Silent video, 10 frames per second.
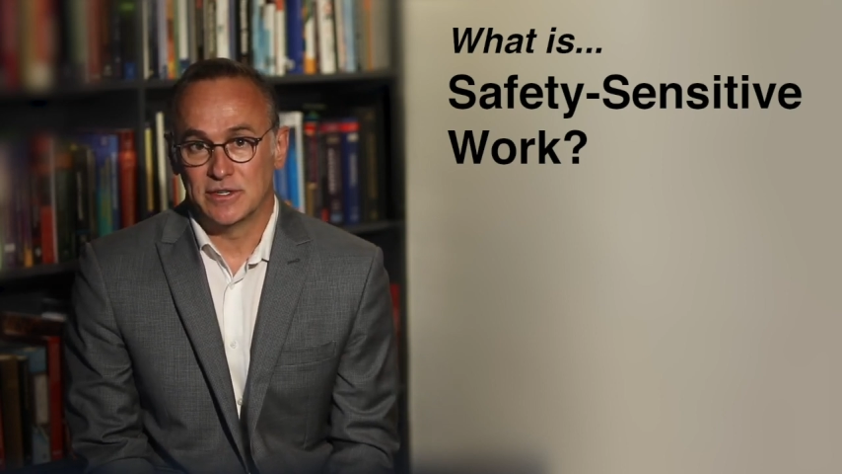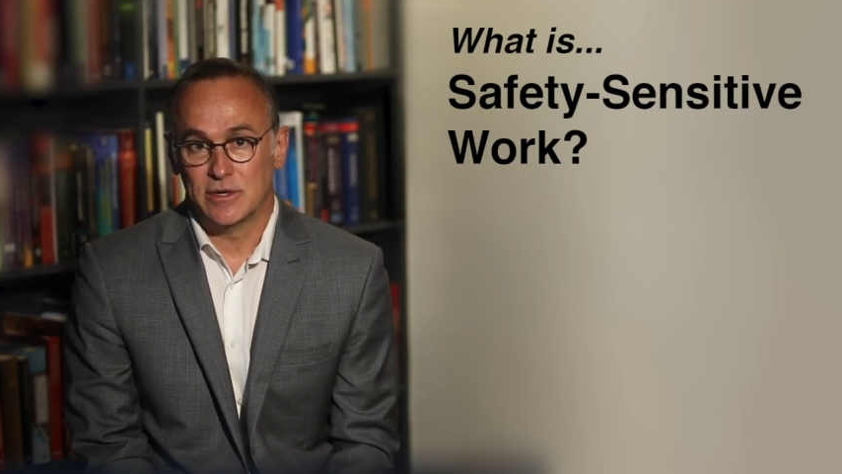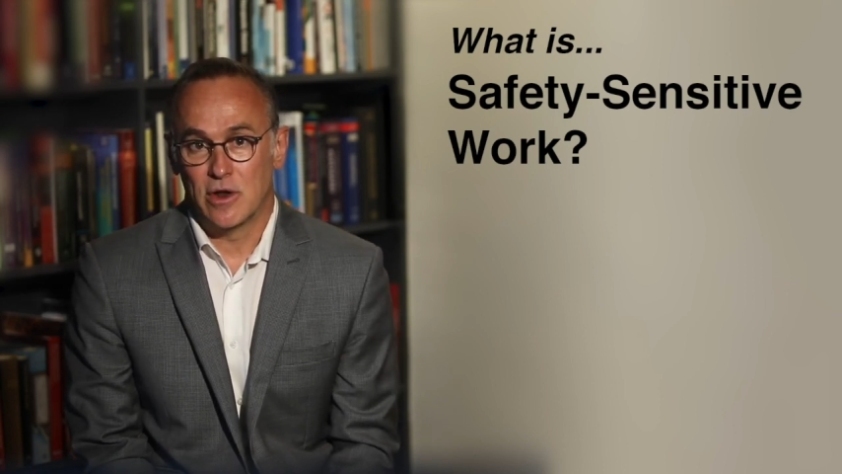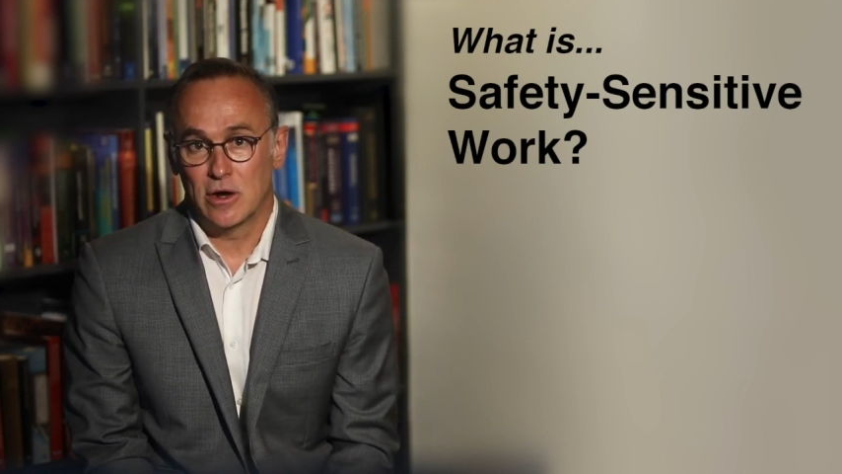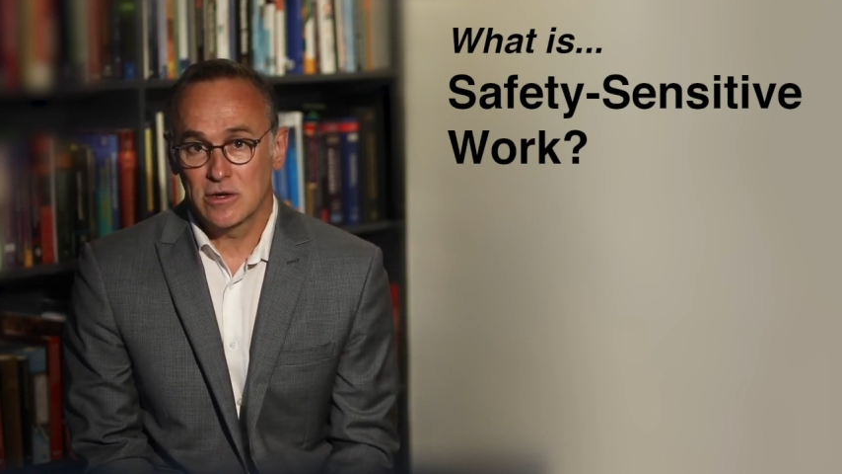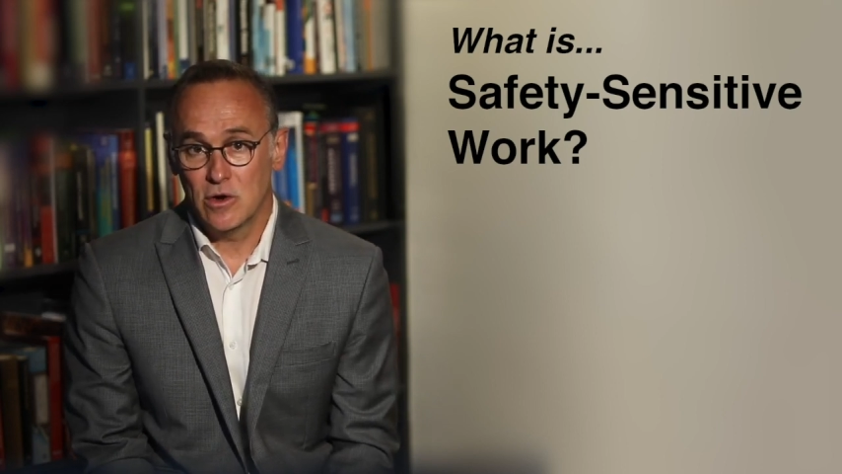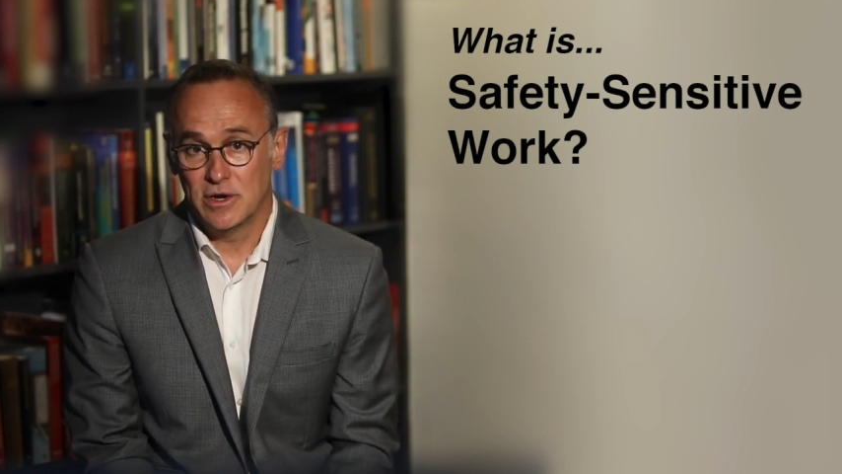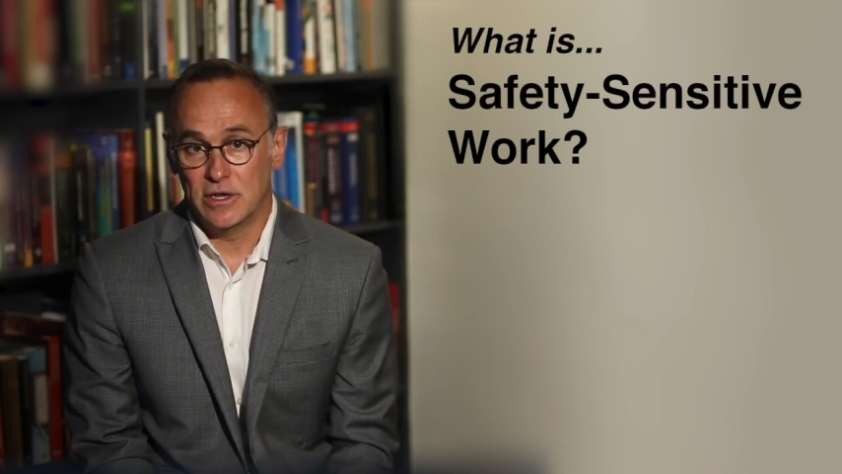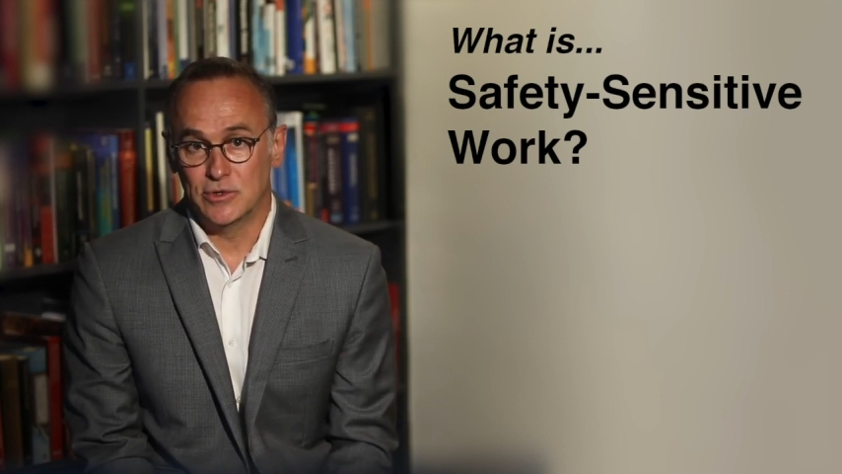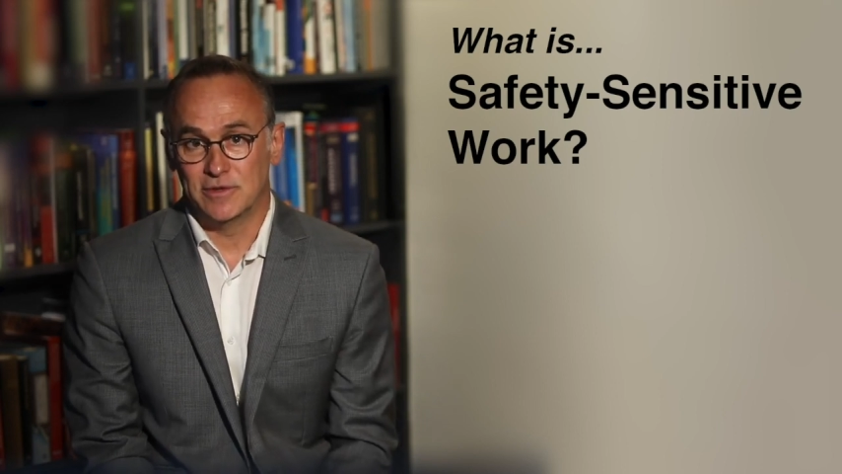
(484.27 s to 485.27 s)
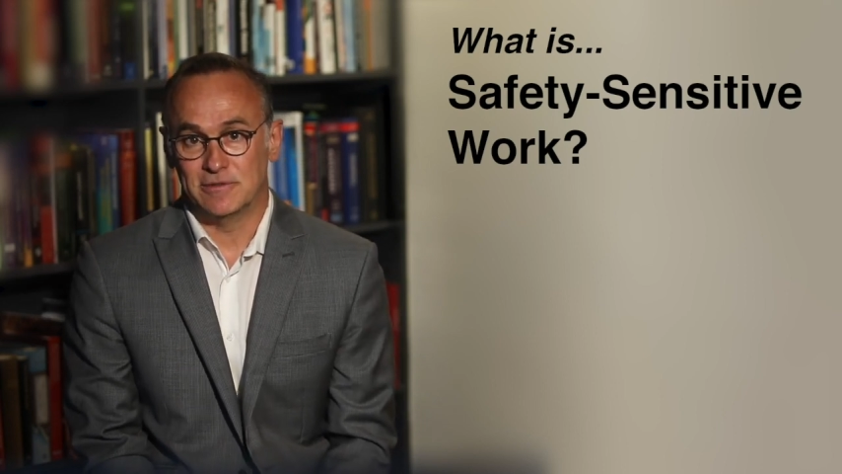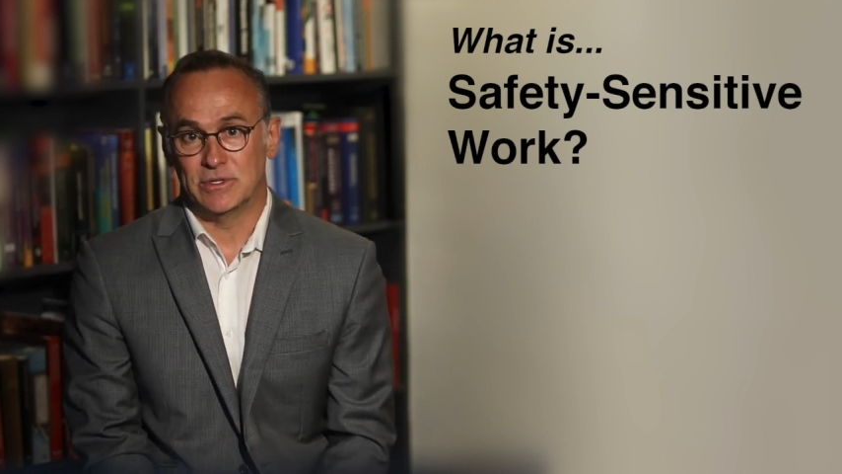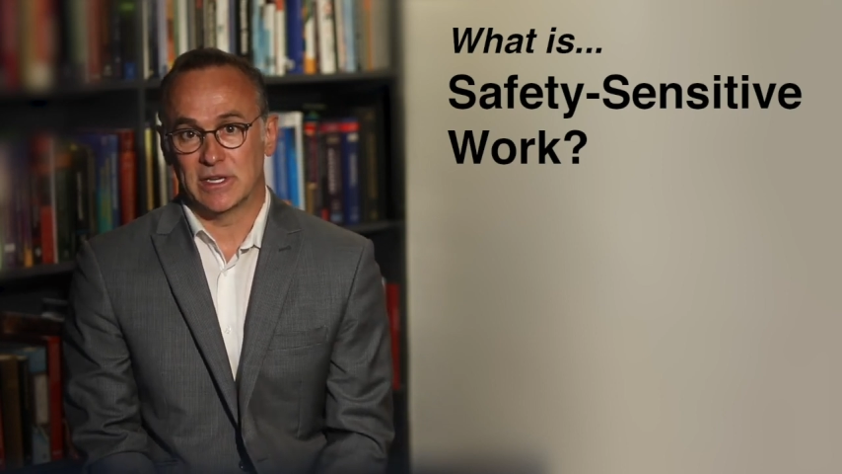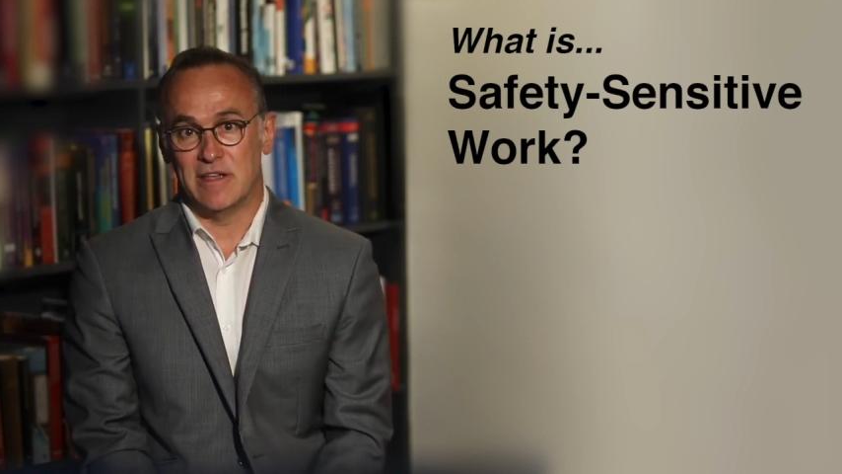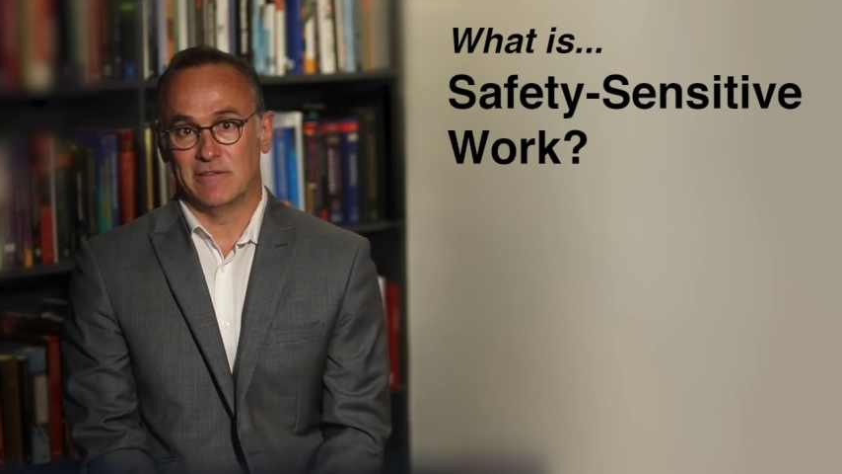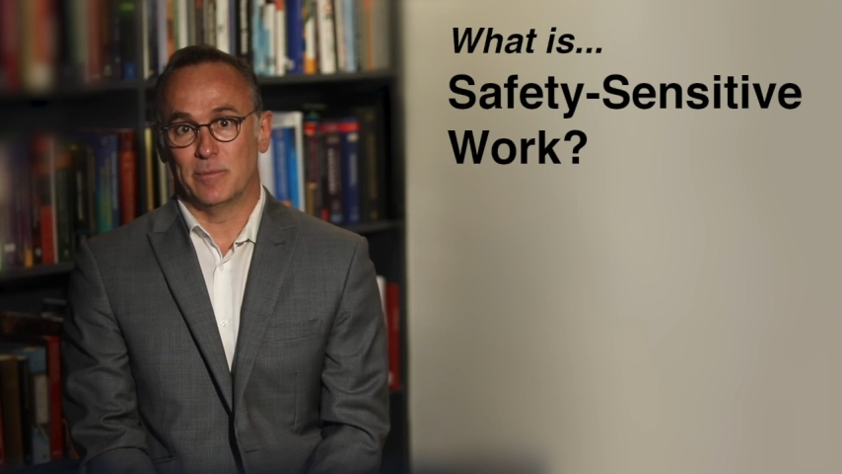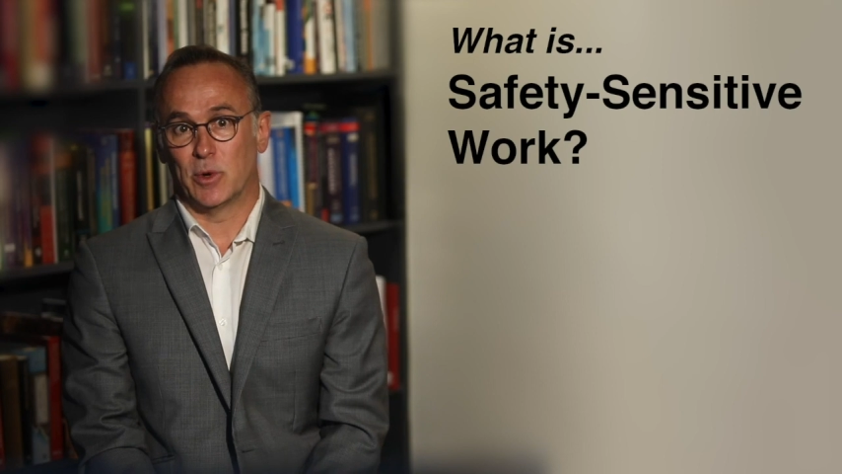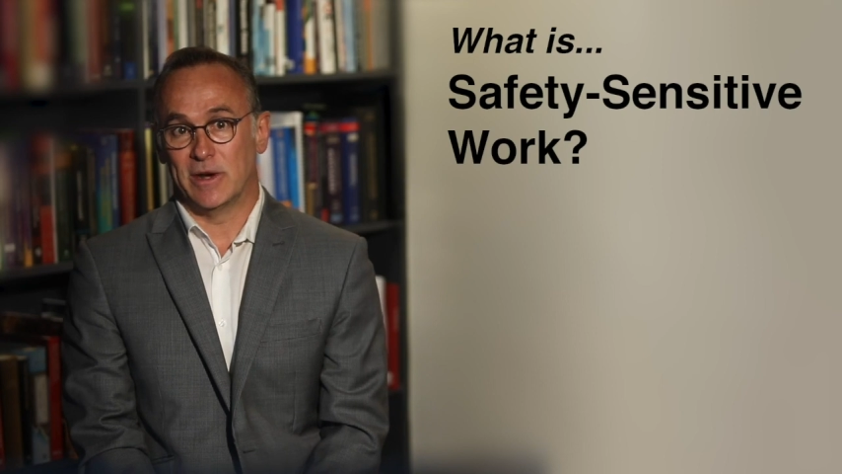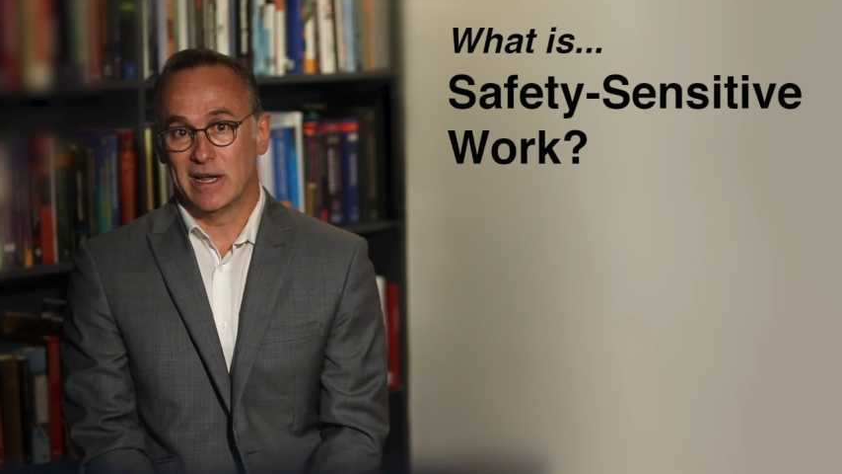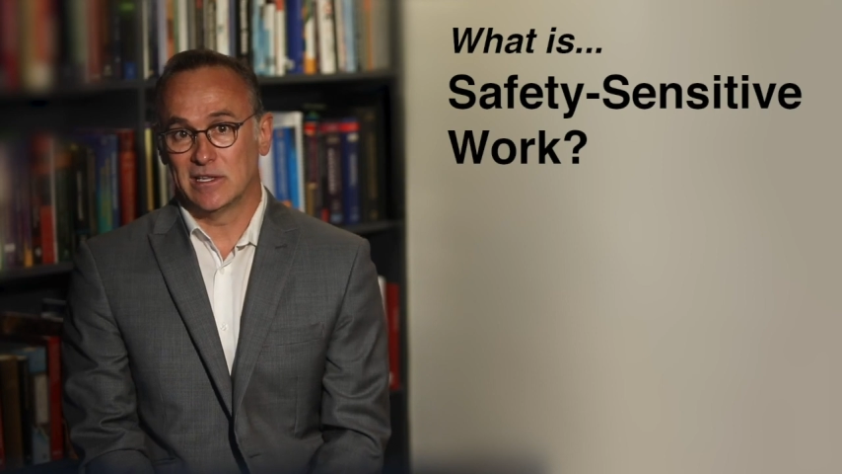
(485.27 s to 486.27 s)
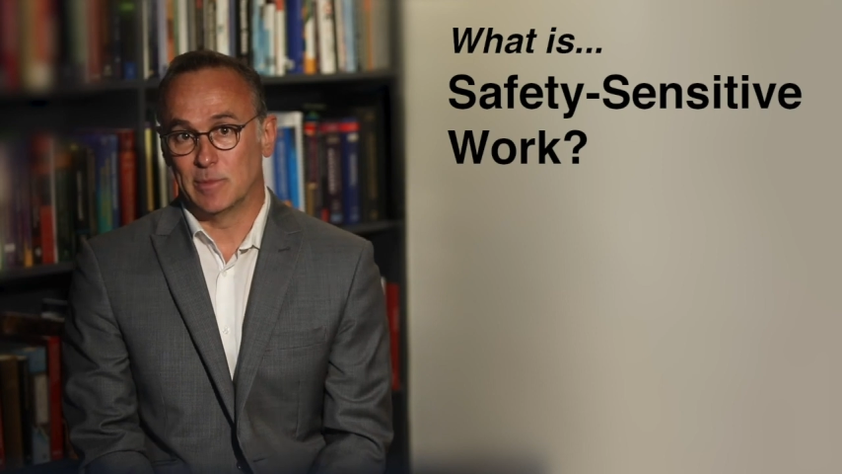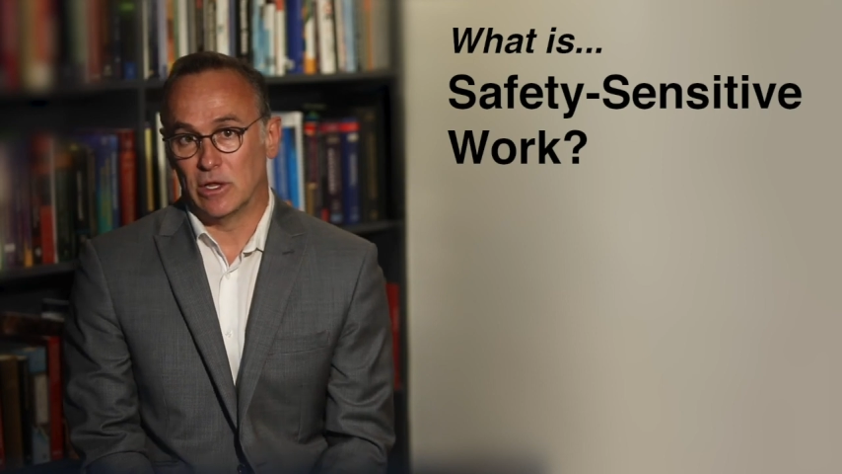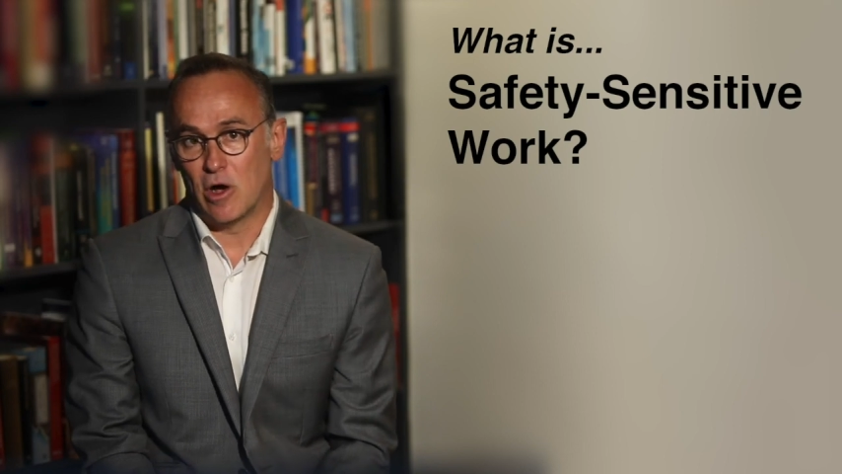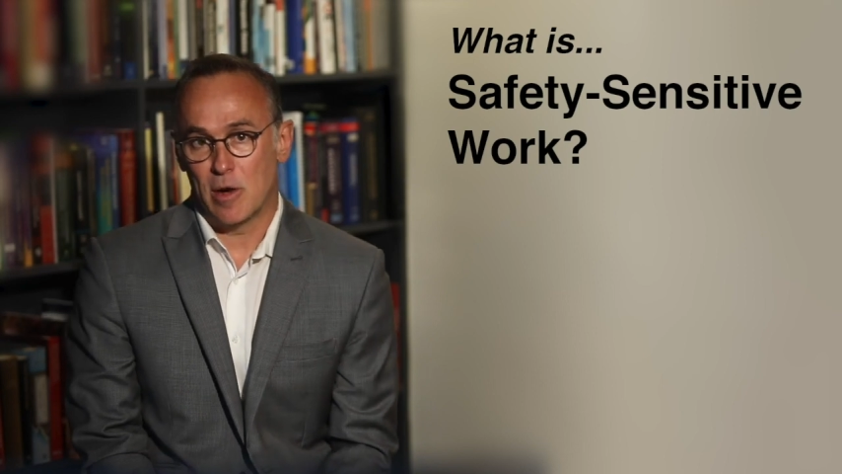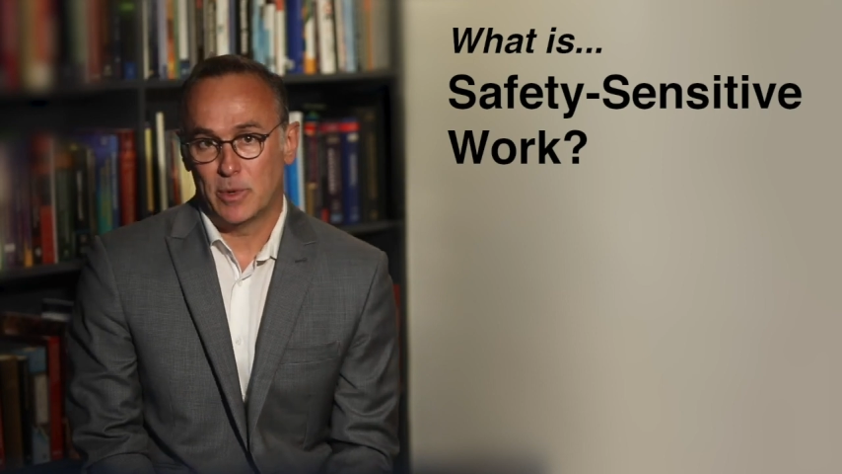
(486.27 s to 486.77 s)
that is not conducive to safe and predictable